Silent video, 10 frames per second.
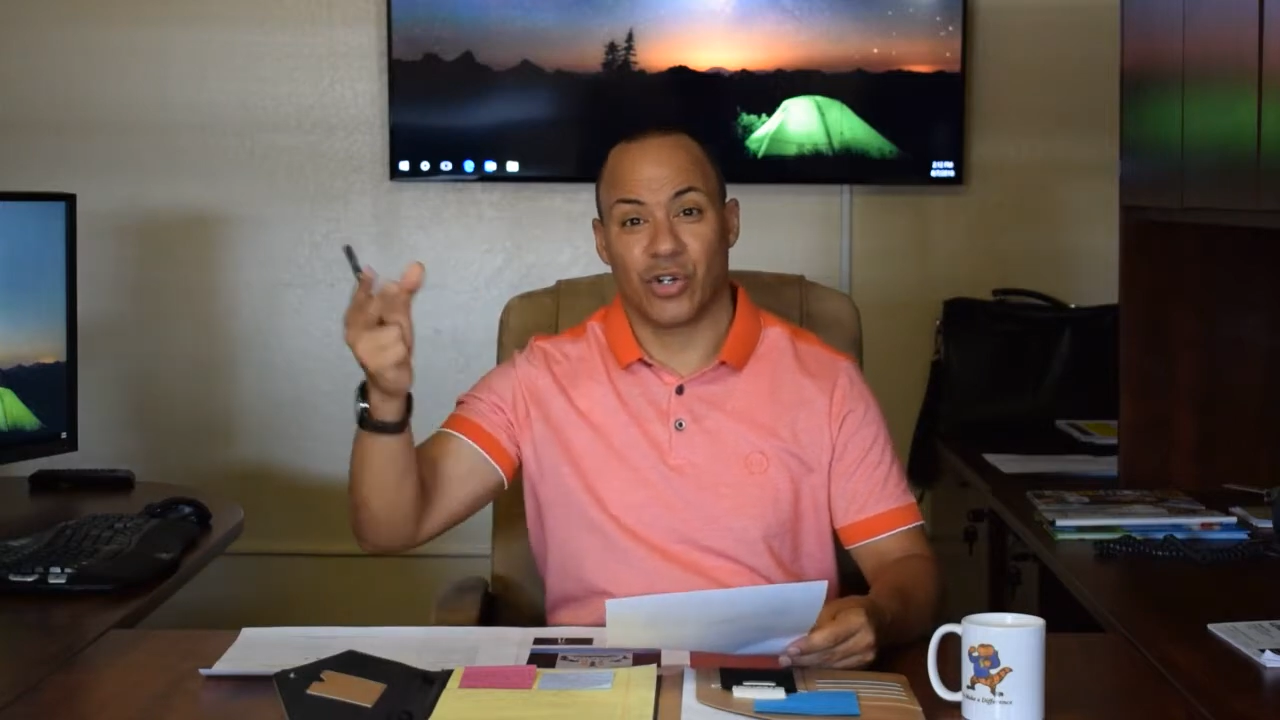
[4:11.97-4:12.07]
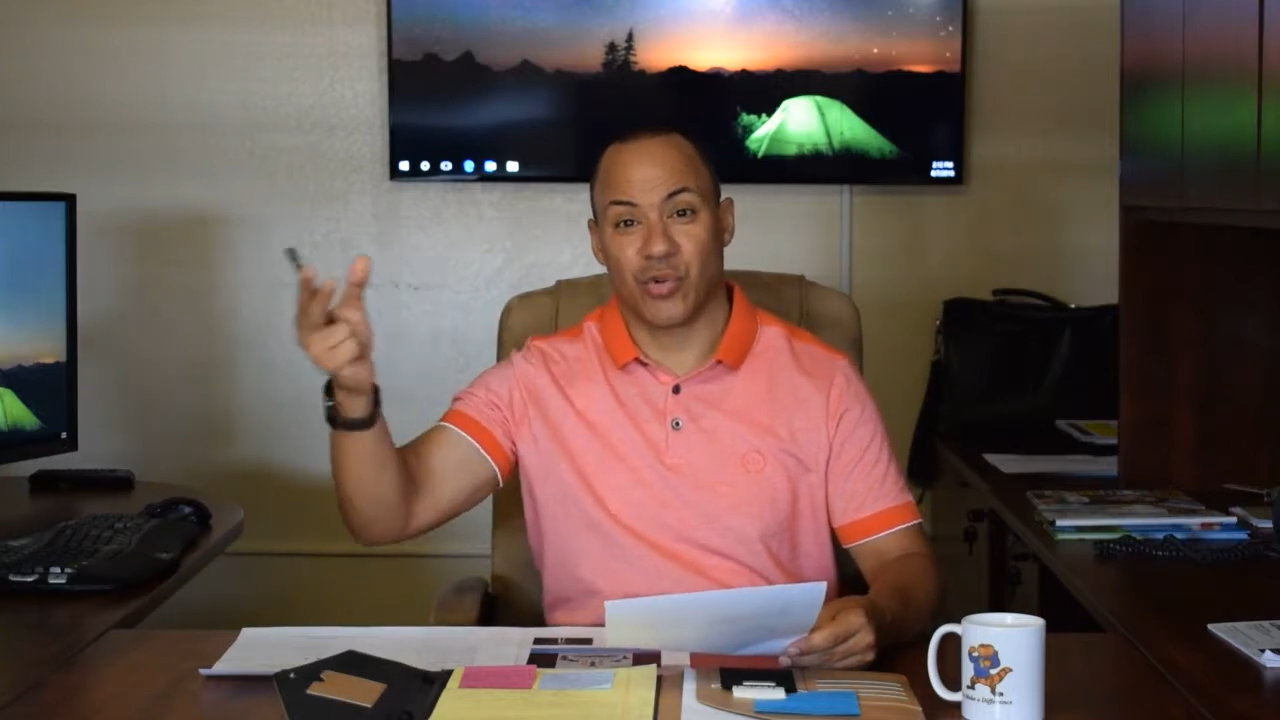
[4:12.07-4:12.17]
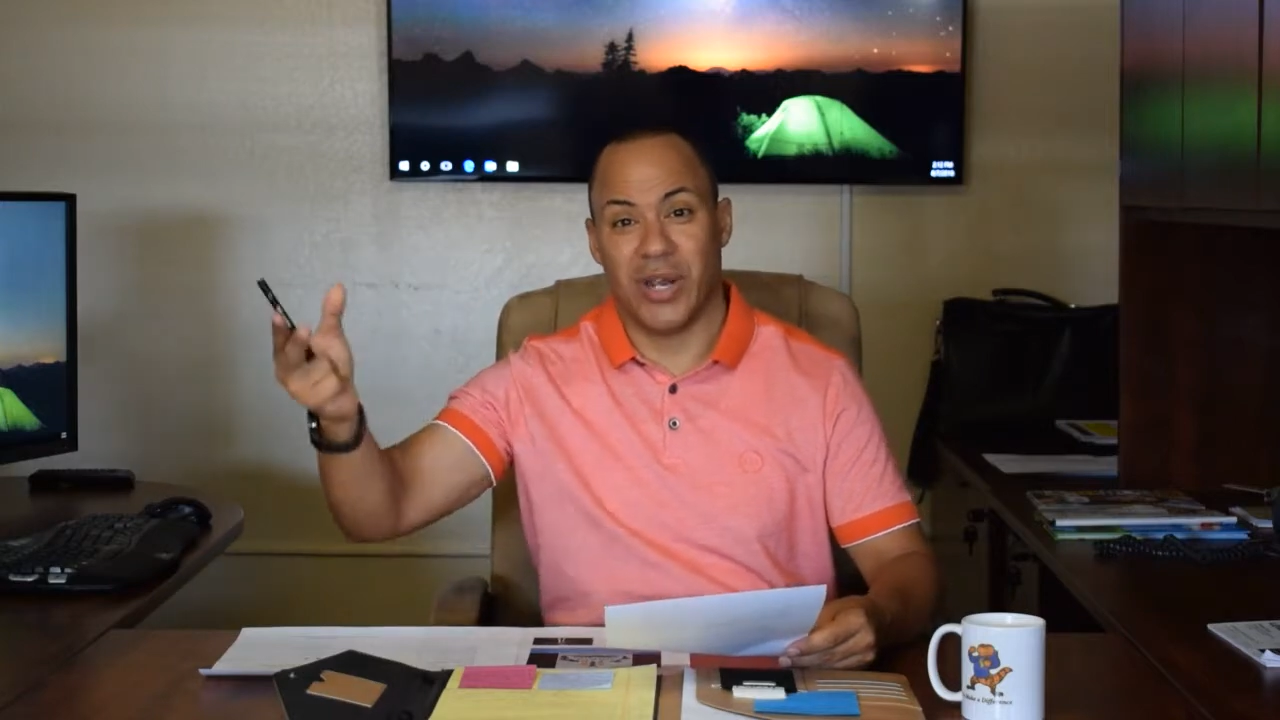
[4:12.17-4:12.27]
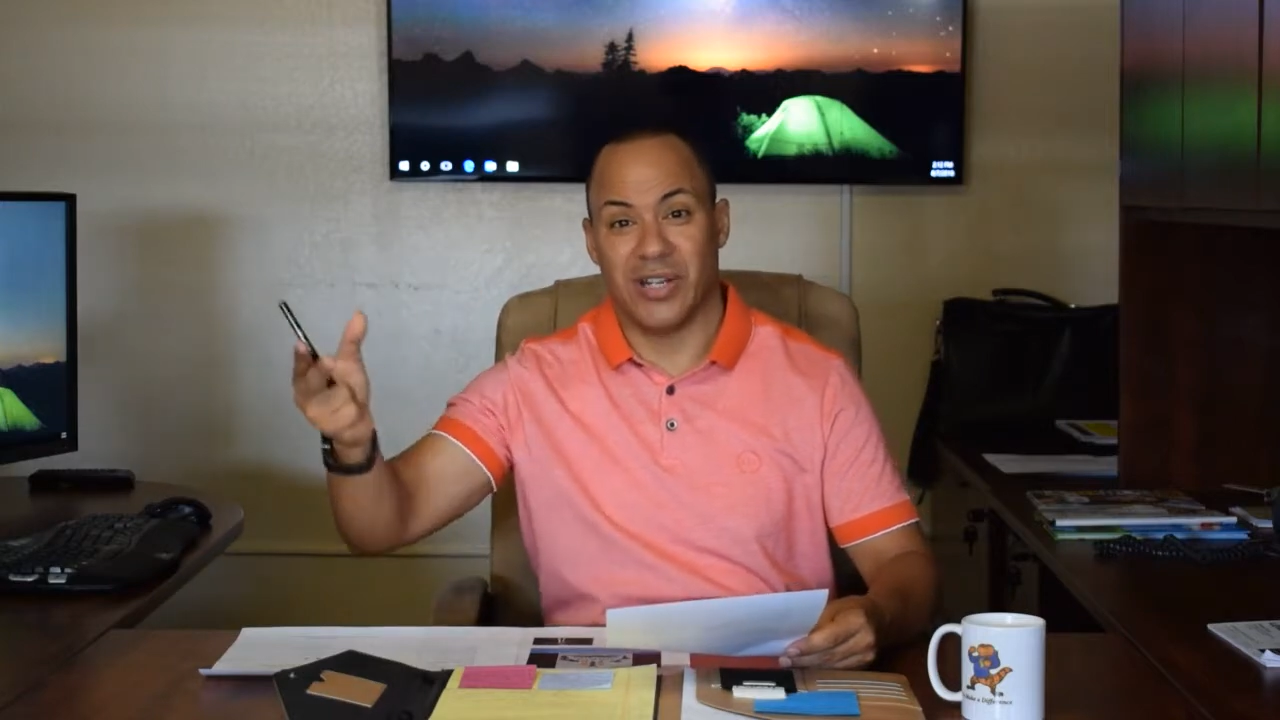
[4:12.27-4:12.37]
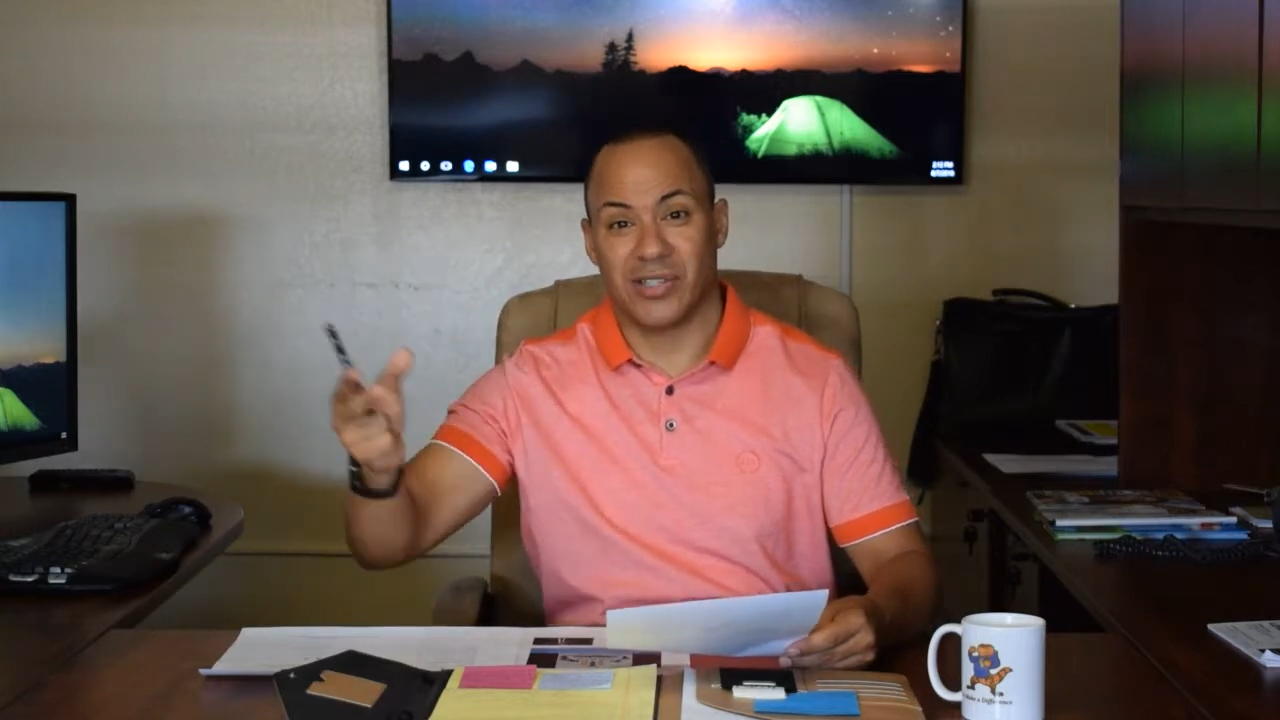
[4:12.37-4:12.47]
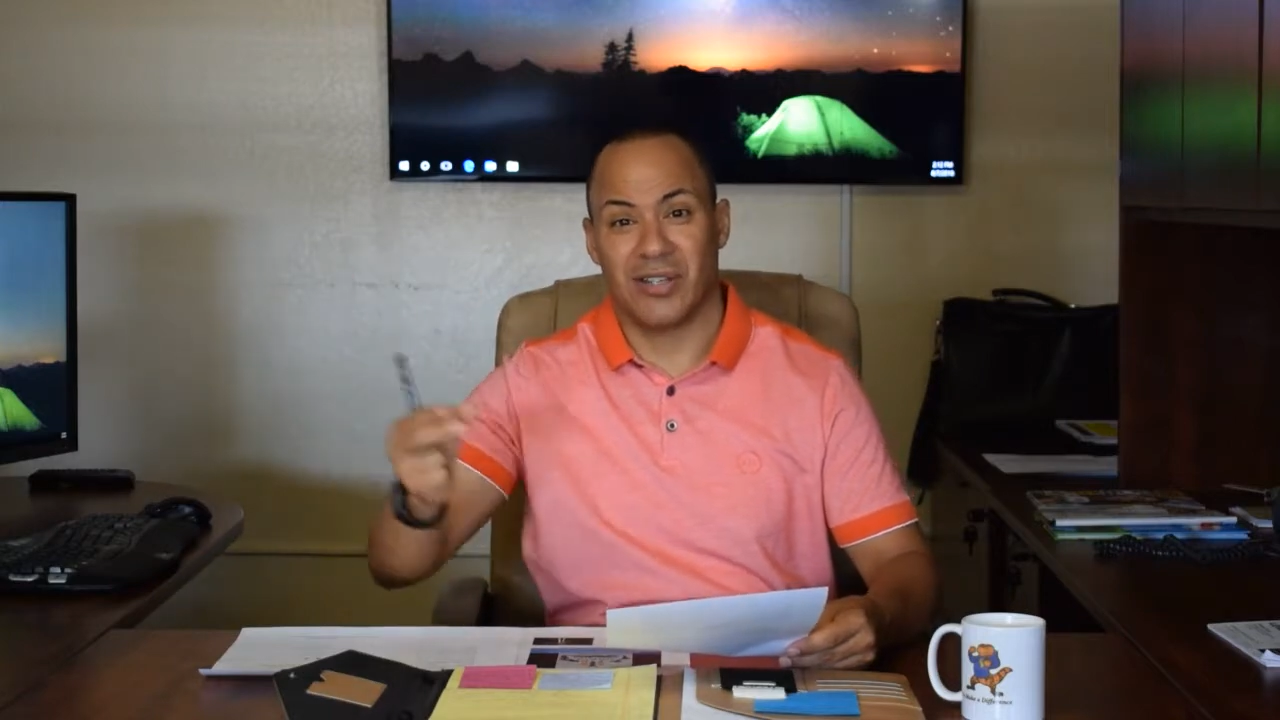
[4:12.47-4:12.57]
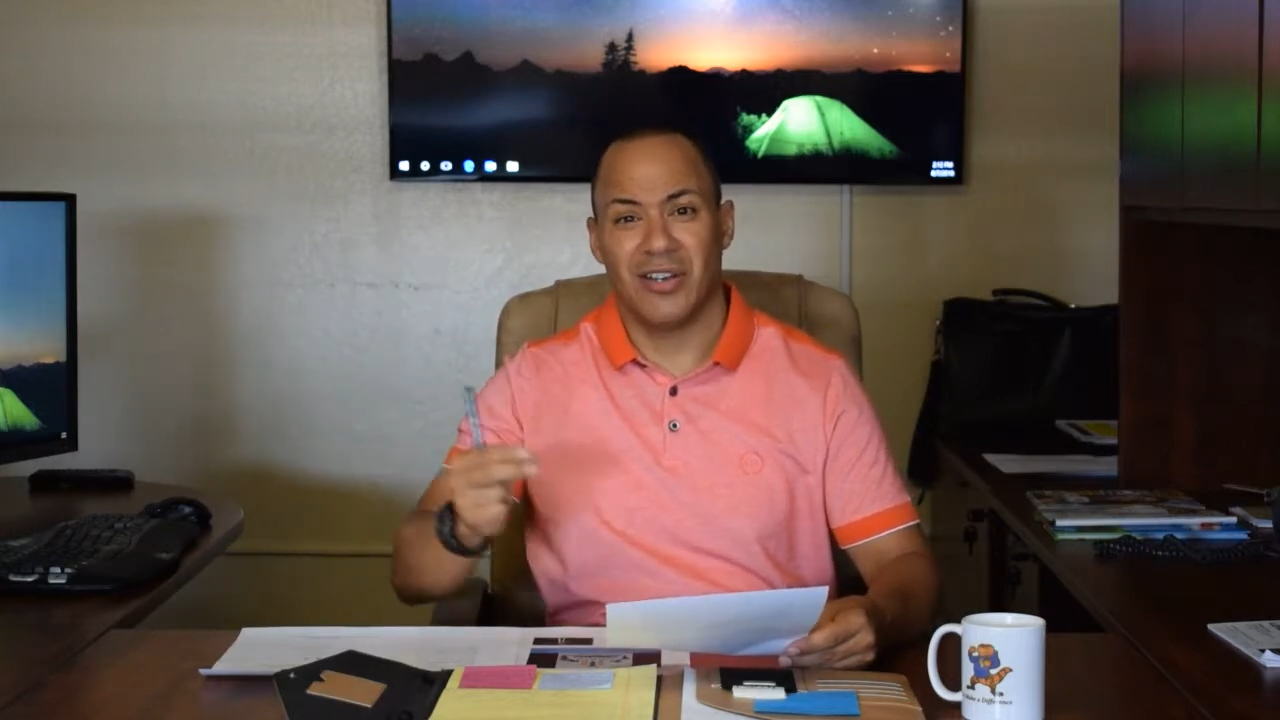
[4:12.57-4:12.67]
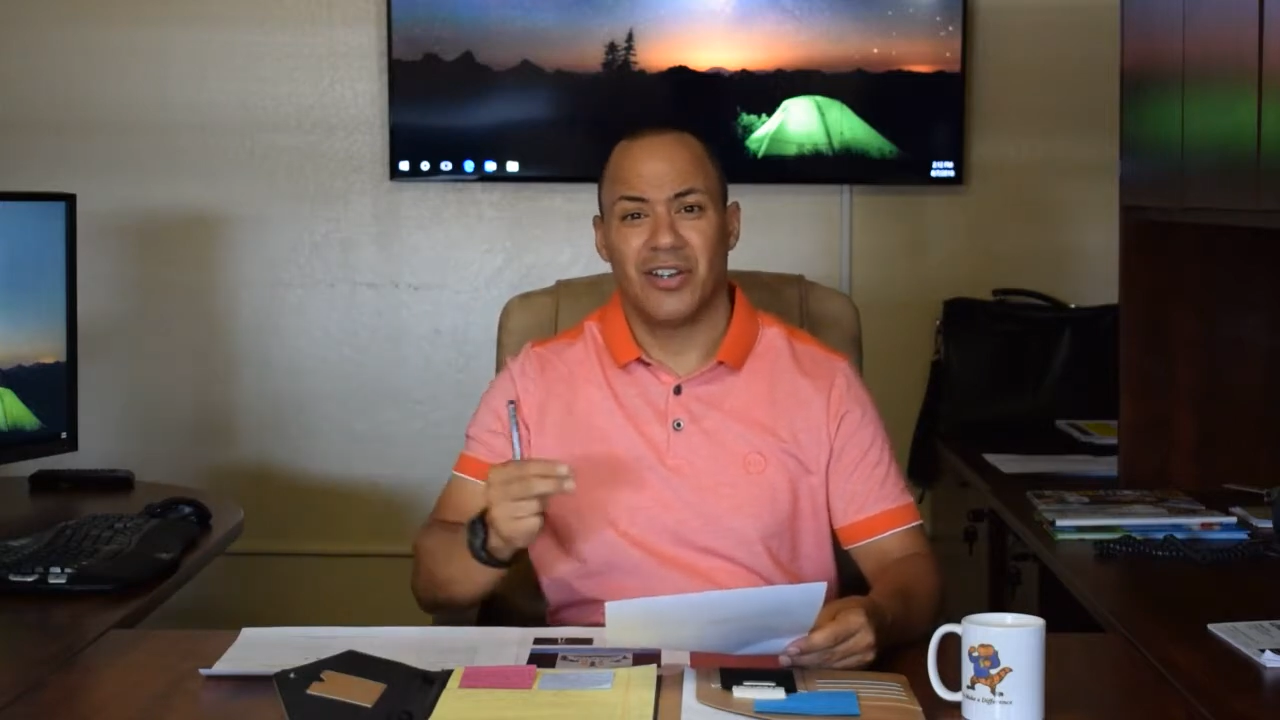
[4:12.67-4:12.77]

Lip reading: traits.